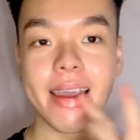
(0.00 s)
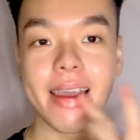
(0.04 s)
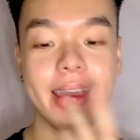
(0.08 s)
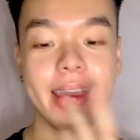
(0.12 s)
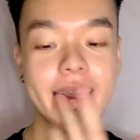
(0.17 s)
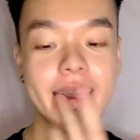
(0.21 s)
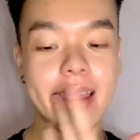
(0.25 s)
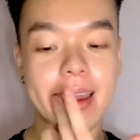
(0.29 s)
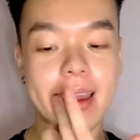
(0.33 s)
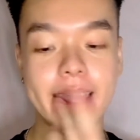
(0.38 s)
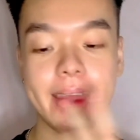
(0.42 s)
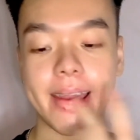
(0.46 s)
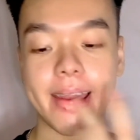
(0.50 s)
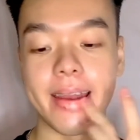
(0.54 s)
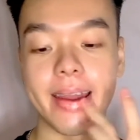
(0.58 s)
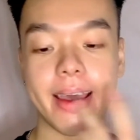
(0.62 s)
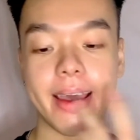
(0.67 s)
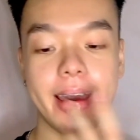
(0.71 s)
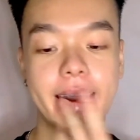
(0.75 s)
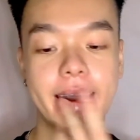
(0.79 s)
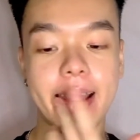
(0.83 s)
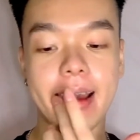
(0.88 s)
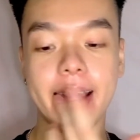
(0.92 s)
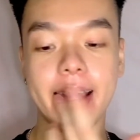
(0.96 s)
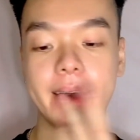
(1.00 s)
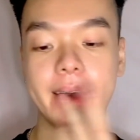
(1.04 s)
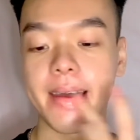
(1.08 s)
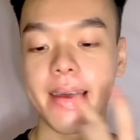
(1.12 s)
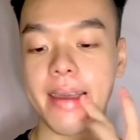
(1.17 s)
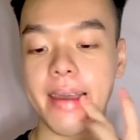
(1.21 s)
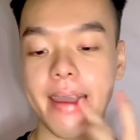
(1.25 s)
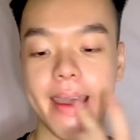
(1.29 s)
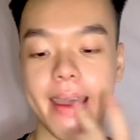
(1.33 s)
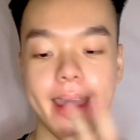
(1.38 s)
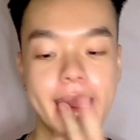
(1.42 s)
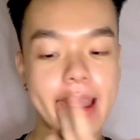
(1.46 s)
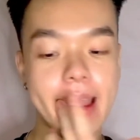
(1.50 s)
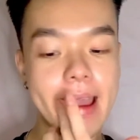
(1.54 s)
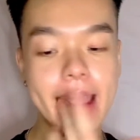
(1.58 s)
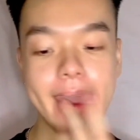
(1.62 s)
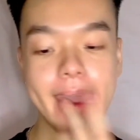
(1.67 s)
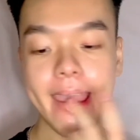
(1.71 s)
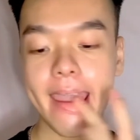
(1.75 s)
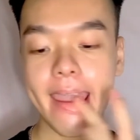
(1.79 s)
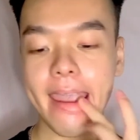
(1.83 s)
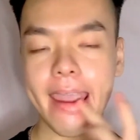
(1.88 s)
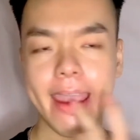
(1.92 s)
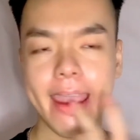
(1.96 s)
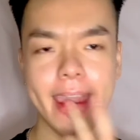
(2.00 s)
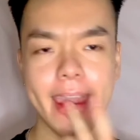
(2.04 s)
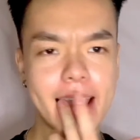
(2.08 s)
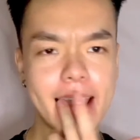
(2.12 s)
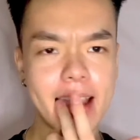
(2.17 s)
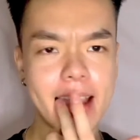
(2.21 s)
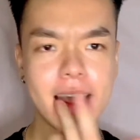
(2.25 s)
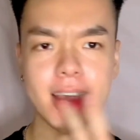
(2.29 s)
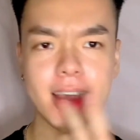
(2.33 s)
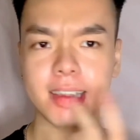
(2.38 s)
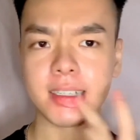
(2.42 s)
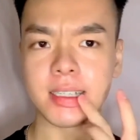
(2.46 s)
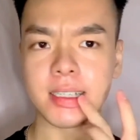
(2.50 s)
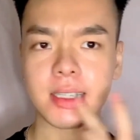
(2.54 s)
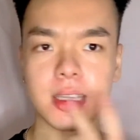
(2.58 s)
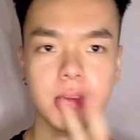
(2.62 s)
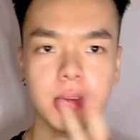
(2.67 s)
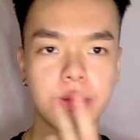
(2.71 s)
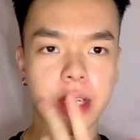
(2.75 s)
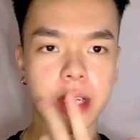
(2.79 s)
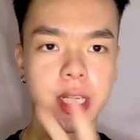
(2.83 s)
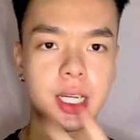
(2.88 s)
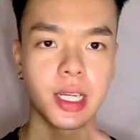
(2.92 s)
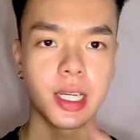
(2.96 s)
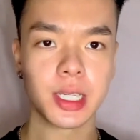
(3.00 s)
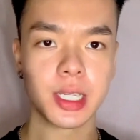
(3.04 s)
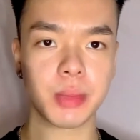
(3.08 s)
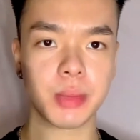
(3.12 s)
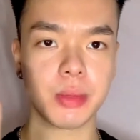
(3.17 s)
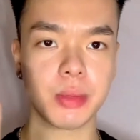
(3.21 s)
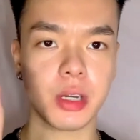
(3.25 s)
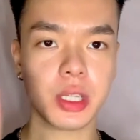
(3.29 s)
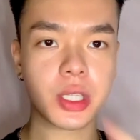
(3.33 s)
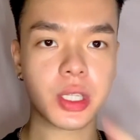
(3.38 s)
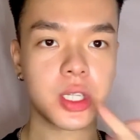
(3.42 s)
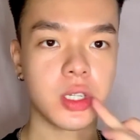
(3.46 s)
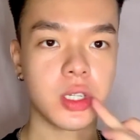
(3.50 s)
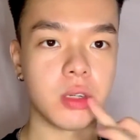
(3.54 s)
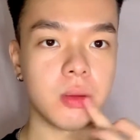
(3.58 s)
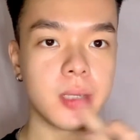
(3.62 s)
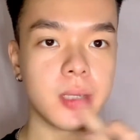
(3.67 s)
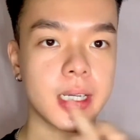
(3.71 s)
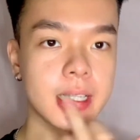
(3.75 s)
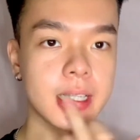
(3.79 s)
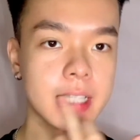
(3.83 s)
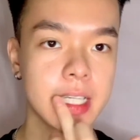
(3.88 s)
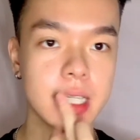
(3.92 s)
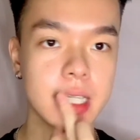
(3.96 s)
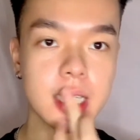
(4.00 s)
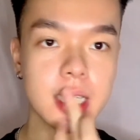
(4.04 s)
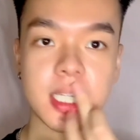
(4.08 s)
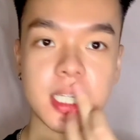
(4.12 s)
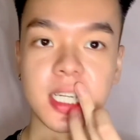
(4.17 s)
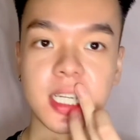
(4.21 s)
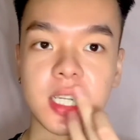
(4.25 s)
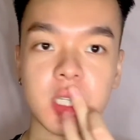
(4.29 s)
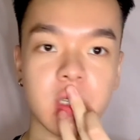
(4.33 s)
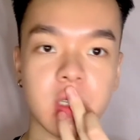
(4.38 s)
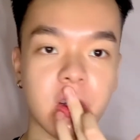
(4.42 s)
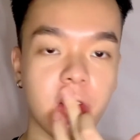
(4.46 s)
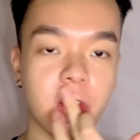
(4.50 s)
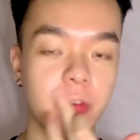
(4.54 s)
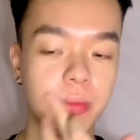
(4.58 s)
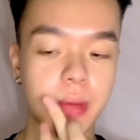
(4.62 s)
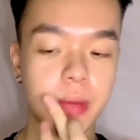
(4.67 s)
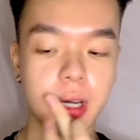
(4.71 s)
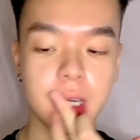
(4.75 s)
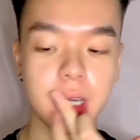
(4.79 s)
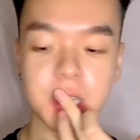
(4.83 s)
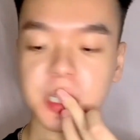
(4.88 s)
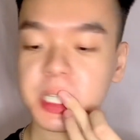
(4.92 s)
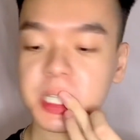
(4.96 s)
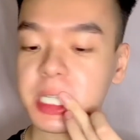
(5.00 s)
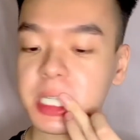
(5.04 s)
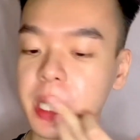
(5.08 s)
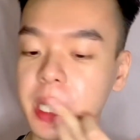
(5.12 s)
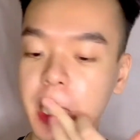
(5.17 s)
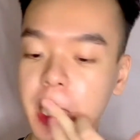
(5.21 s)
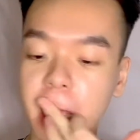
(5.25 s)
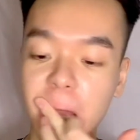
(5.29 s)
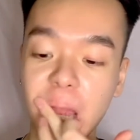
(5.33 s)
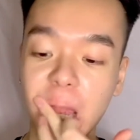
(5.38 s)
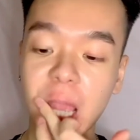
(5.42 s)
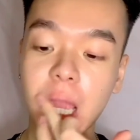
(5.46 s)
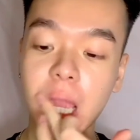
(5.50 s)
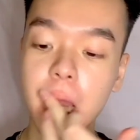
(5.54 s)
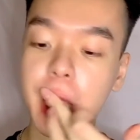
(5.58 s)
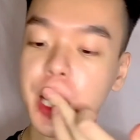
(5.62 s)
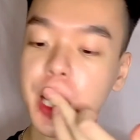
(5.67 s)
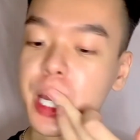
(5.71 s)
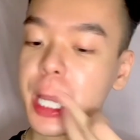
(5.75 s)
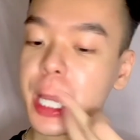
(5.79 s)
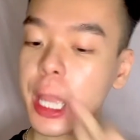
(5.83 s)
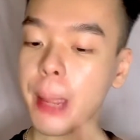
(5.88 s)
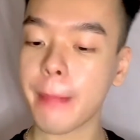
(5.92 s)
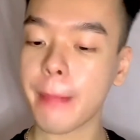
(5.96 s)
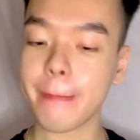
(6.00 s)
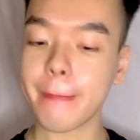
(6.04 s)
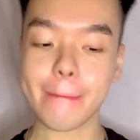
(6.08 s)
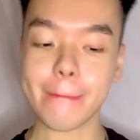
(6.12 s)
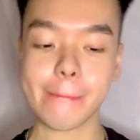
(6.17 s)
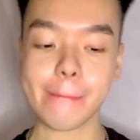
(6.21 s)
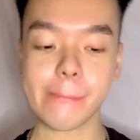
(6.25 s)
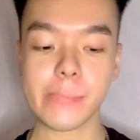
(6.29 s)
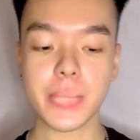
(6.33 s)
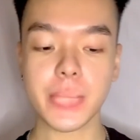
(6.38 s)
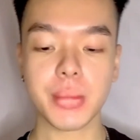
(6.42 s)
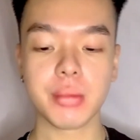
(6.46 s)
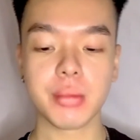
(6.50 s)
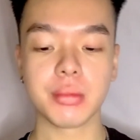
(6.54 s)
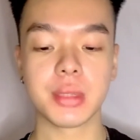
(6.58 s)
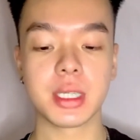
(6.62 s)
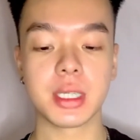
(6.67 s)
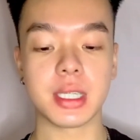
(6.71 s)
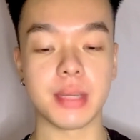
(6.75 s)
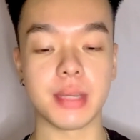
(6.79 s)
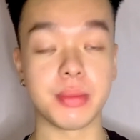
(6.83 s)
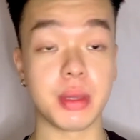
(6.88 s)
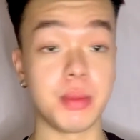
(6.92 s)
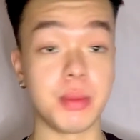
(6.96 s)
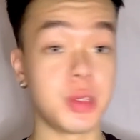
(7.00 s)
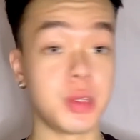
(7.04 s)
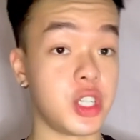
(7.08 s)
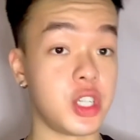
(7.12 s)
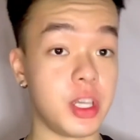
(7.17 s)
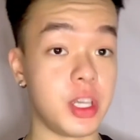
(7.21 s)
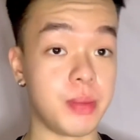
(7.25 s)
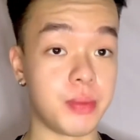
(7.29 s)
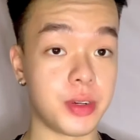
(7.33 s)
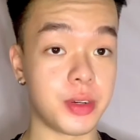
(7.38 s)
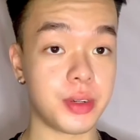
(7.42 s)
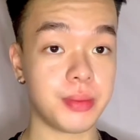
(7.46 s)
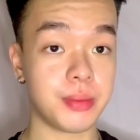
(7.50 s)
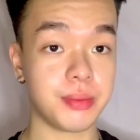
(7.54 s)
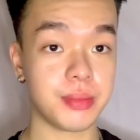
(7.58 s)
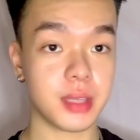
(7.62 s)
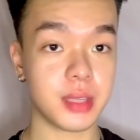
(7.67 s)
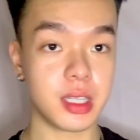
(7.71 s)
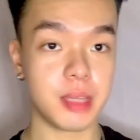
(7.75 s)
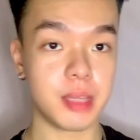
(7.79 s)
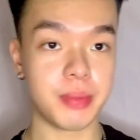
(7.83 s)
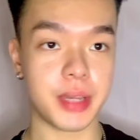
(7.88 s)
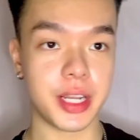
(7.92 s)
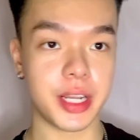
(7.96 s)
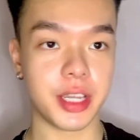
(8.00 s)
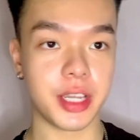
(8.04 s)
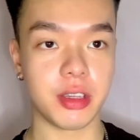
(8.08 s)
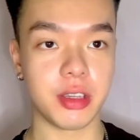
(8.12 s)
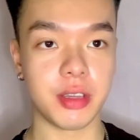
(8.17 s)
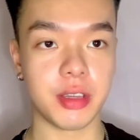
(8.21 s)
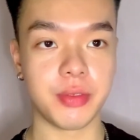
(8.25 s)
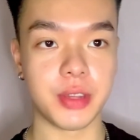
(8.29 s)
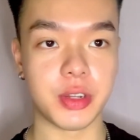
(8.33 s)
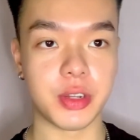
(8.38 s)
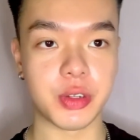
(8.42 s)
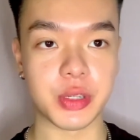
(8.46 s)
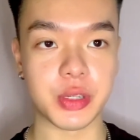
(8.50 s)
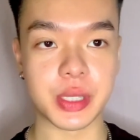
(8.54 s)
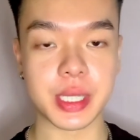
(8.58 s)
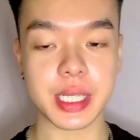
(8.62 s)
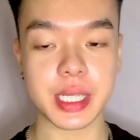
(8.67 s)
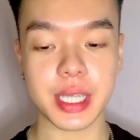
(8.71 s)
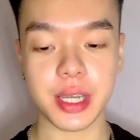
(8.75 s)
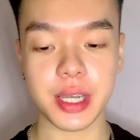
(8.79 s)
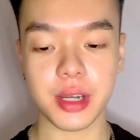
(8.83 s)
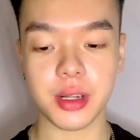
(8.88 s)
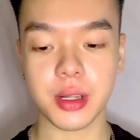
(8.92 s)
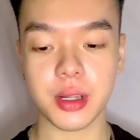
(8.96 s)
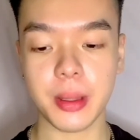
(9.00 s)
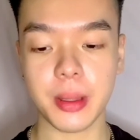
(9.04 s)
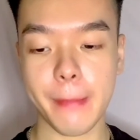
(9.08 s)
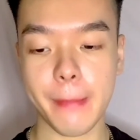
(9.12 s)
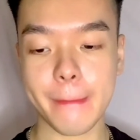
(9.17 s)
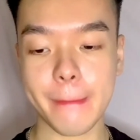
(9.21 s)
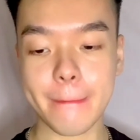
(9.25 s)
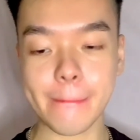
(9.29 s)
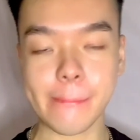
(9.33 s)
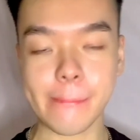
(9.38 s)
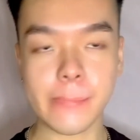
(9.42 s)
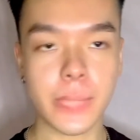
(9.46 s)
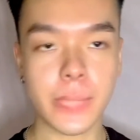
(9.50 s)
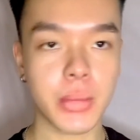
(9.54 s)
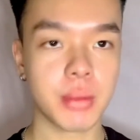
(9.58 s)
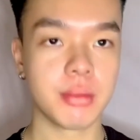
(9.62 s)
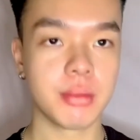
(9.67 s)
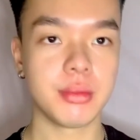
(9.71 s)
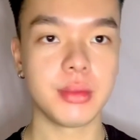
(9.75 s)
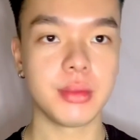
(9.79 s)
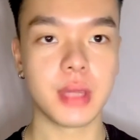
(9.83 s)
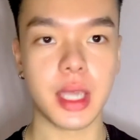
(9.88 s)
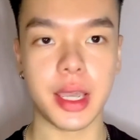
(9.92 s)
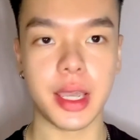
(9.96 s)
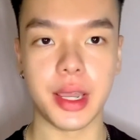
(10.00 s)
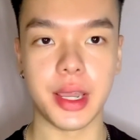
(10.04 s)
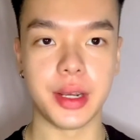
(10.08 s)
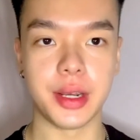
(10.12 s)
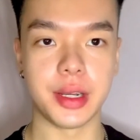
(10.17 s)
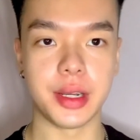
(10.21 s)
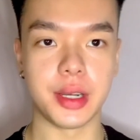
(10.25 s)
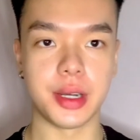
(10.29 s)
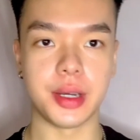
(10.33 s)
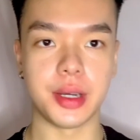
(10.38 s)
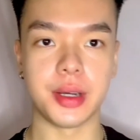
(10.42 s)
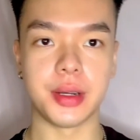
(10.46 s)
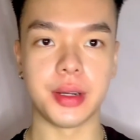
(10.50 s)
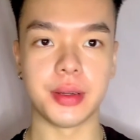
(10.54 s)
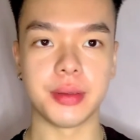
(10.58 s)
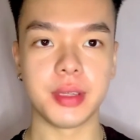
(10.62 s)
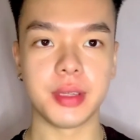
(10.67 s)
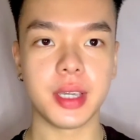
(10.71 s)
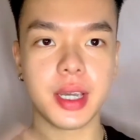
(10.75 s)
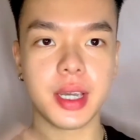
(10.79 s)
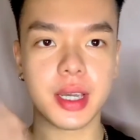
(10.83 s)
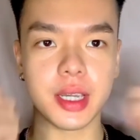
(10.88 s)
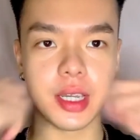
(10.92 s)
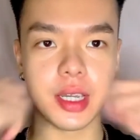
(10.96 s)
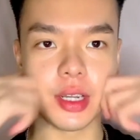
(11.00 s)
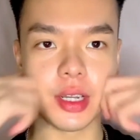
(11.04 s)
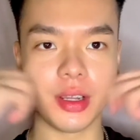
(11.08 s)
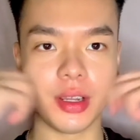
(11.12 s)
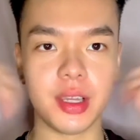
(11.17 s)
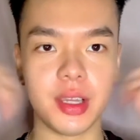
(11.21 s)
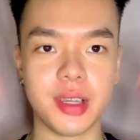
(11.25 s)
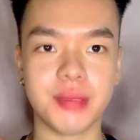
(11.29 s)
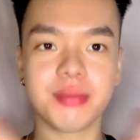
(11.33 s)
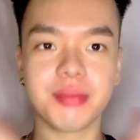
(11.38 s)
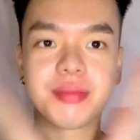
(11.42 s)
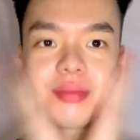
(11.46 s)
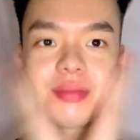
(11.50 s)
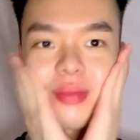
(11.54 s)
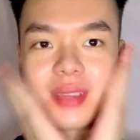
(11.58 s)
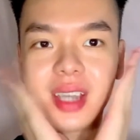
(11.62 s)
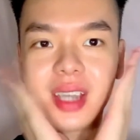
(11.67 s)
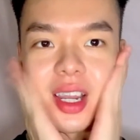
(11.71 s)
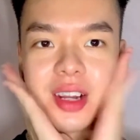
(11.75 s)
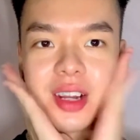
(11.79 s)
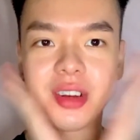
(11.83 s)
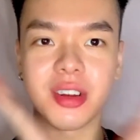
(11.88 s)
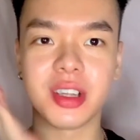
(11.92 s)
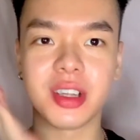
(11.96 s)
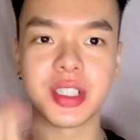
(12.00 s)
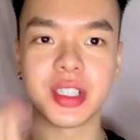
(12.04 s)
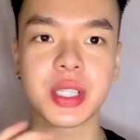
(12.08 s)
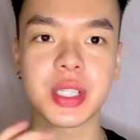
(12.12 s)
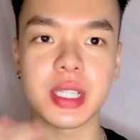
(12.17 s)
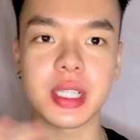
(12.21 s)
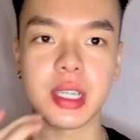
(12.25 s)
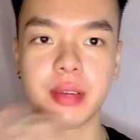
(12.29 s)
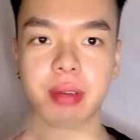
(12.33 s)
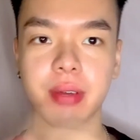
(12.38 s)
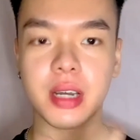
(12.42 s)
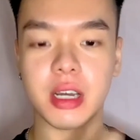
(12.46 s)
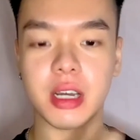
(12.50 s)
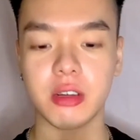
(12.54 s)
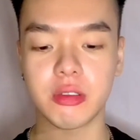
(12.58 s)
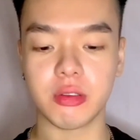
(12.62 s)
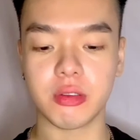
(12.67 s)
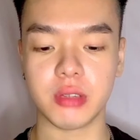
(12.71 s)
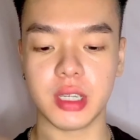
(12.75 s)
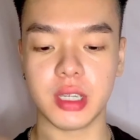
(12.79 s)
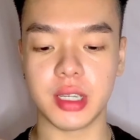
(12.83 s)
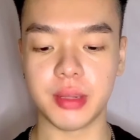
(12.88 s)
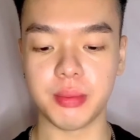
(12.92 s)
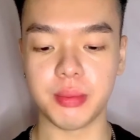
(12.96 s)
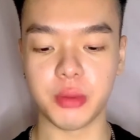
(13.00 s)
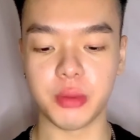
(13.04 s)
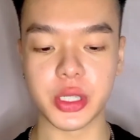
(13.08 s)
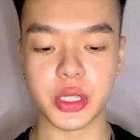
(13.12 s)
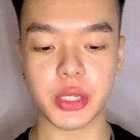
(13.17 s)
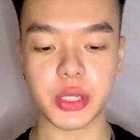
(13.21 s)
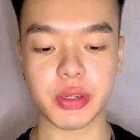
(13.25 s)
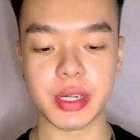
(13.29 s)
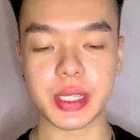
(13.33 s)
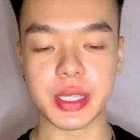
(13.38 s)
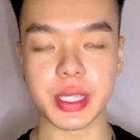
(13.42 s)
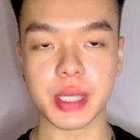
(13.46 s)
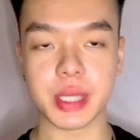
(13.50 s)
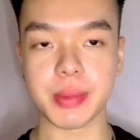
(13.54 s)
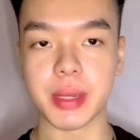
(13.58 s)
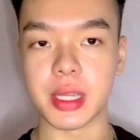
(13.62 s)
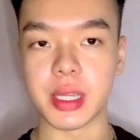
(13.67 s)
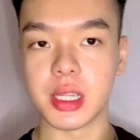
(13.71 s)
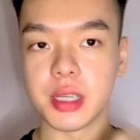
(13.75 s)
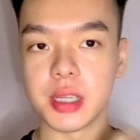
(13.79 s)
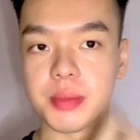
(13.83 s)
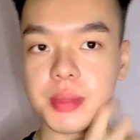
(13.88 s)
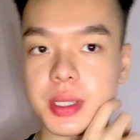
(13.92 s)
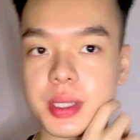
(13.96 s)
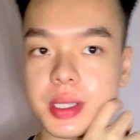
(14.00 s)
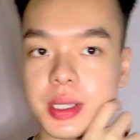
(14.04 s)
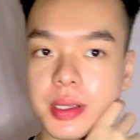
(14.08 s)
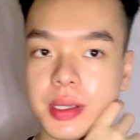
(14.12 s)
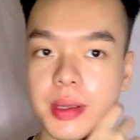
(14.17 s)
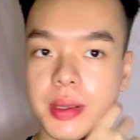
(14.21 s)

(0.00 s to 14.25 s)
and yeah, I just love it. A small tube like this is like $12, sometimes cheaper depending if there's a sale, and yeah, I don't know, I just love how it moisturizes my lips.